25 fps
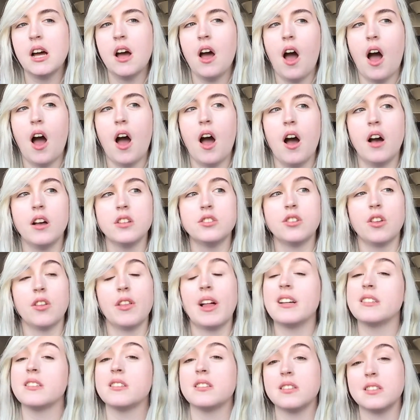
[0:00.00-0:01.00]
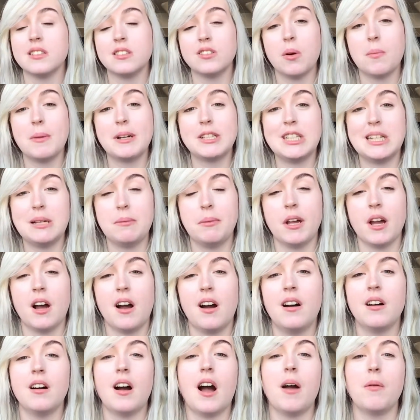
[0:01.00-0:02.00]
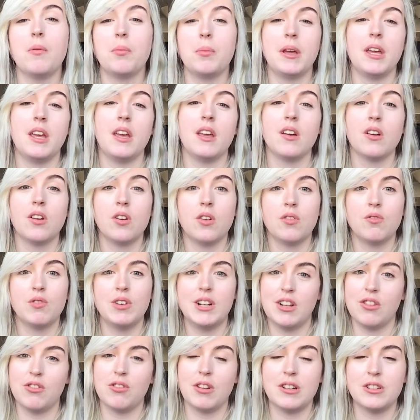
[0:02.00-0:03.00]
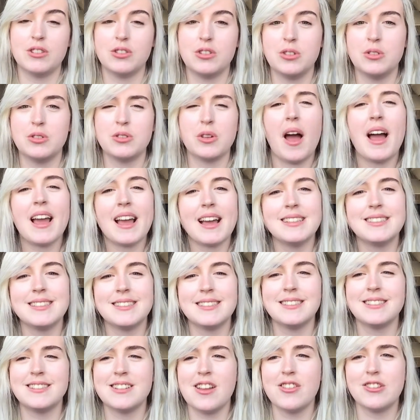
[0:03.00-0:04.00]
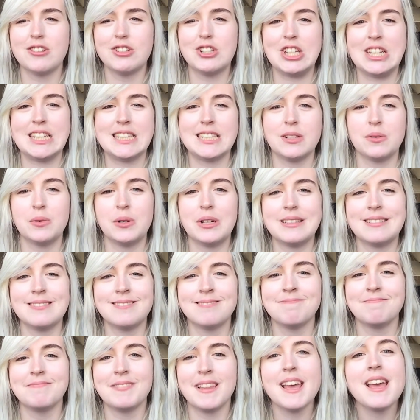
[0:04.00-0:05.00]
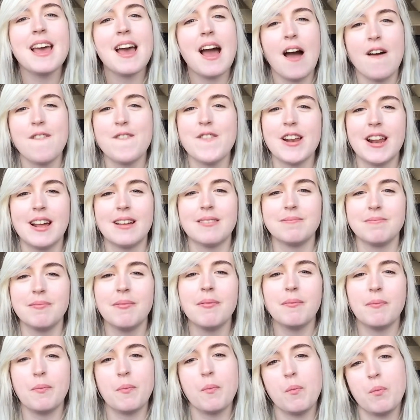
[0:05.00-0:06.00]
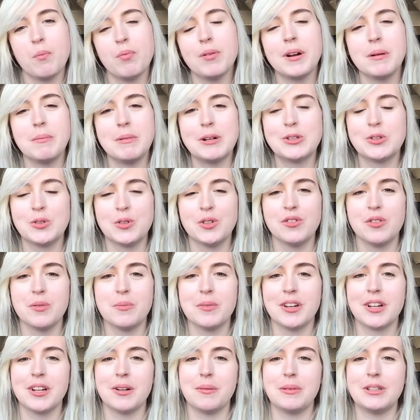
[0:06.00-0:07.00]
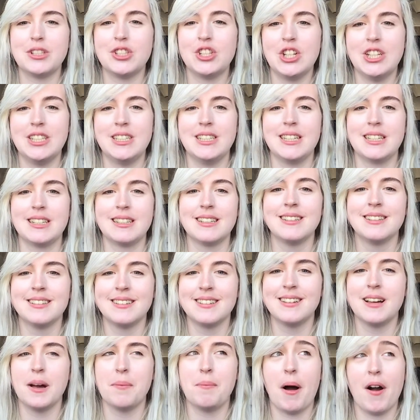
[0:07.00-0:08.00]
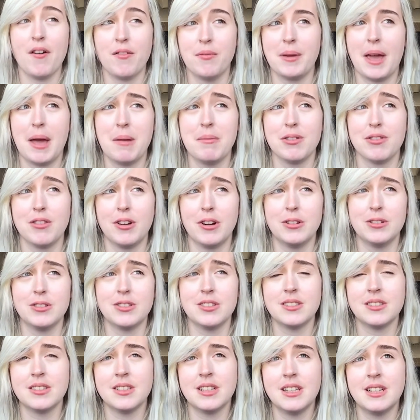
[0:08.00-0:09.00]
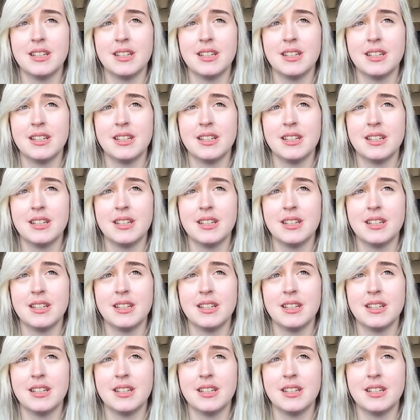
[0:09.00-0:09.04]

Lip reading: So it's on my TBR. I'll be reading through that soon. So I guess this is another cheating one. I feel like pretty much all of them are going to be cheating, apart from Game of Thrones.